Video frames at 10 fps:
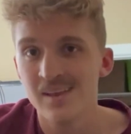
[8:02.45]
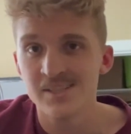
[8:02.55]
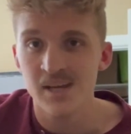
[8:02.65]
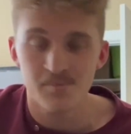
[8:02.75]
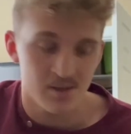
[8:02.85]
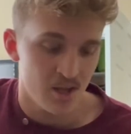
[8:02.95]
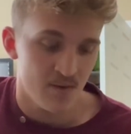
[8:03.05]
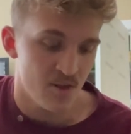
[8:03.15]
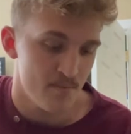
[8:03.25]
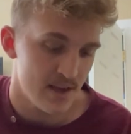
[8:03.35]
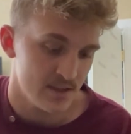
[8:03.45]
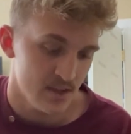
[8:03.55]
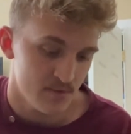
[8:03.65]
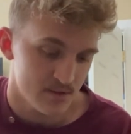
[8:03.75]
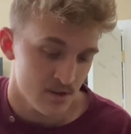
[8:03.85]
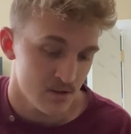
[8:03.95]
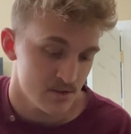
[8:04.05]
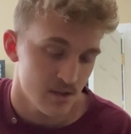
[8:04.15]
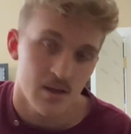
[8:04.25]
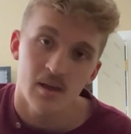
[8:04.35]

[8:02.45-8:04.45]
That's shaped in a lot of other Backseat Leopard songs.